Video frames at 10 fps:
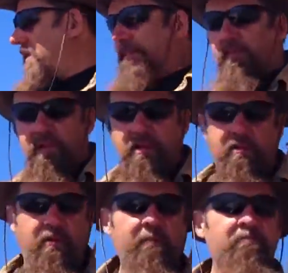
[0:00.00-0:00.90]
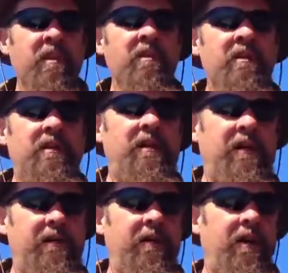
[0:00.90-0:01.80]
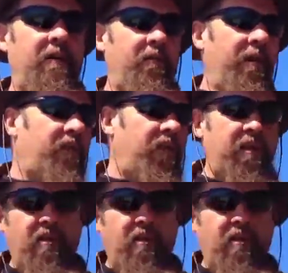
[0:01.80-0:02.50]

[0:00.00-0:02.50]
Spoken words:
times a year. The rest of the